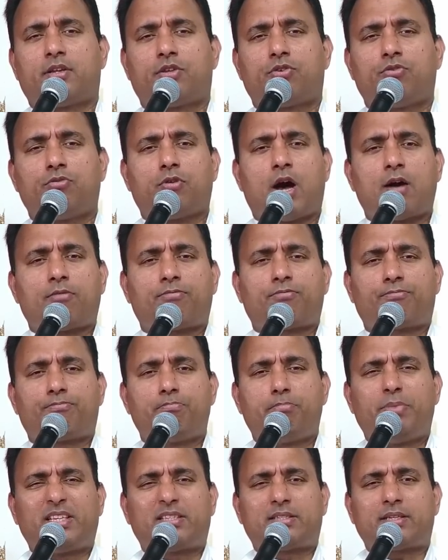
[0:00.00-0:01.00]
You have
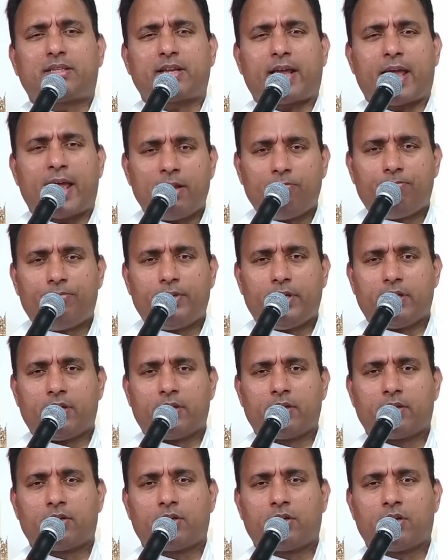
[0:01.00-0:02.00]
bitter envy
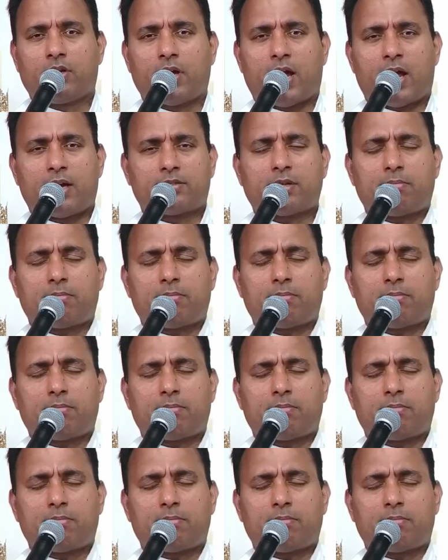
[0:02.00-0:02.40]
and